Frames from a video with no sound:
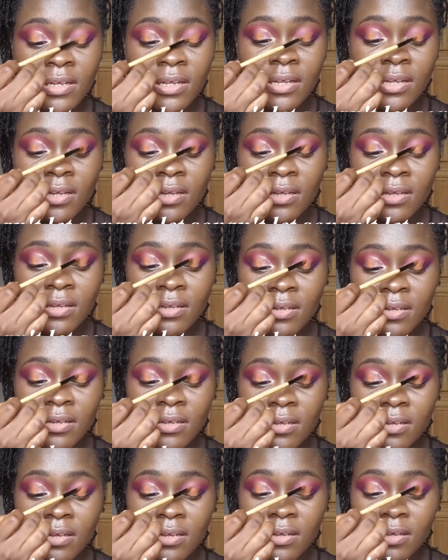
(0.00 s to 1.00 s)

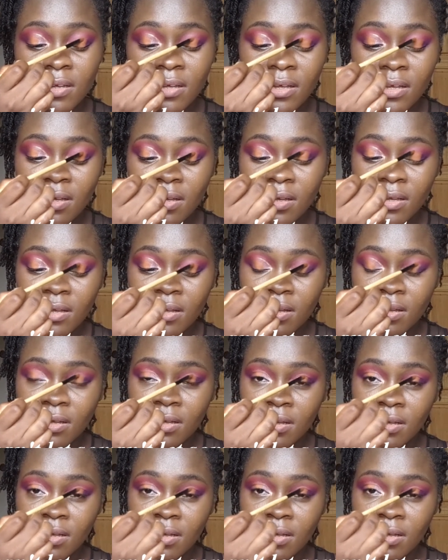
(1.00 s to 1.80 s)
Nothing is said.